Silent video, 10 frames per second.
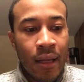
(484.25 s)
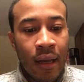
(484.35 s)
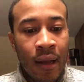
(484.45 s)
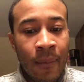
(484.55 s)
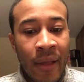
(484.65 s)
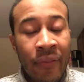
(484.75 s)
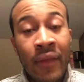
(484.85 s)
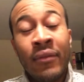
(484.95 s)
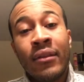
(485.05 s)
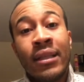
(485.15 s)
And
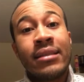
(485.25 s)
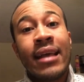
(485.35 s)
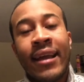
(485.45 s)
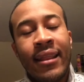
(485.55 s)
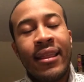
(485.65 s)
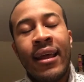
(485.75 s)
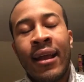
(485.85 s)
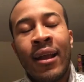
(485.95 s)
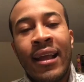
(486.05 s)
then the second thing